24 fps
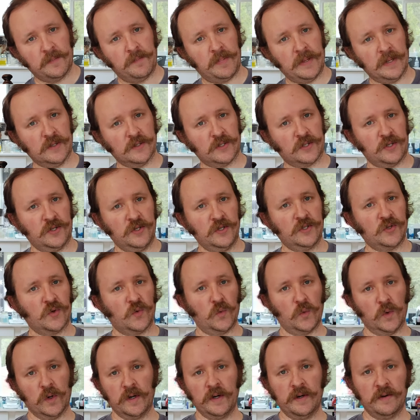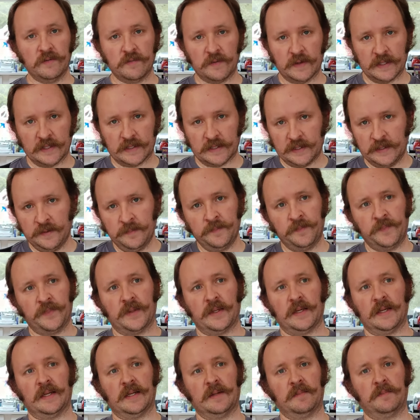Pilsners were invented
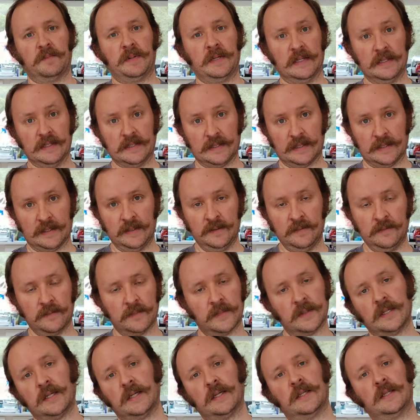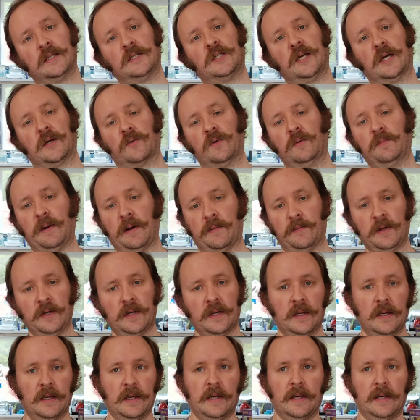in Pilsen in the Czech Republic